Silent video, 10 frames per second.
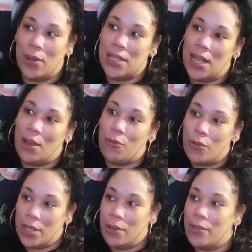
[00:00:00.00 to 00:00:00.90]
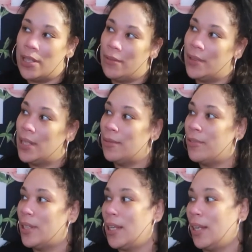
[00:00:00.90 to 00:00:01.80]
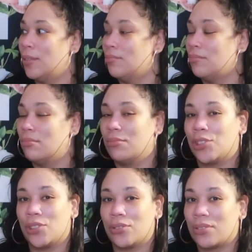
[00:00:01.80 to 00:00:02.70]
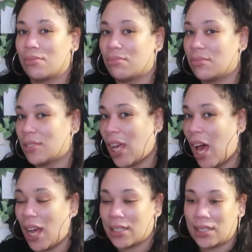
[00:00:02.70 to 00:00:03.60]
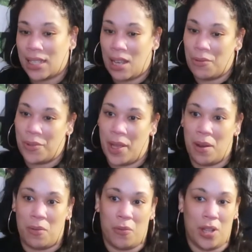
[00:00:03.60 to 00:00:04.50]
It's like really, really, really, really toxic out there.